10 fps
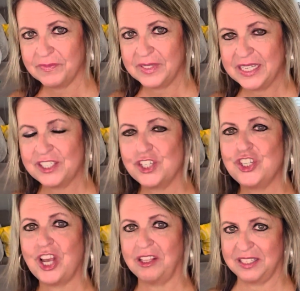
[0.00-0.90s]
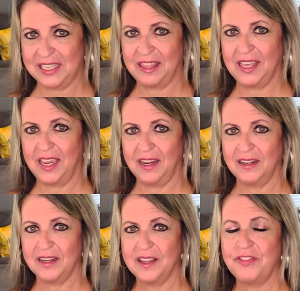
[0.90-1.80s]
It's a jealousy thing.
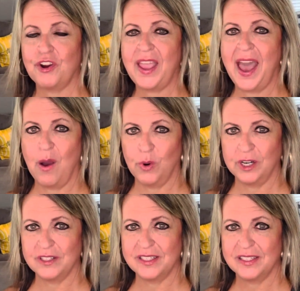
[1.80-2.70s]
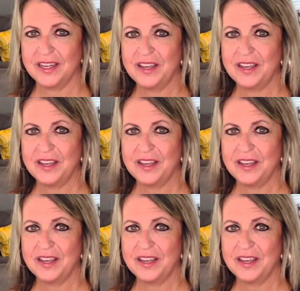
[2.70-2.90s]
They're cowards.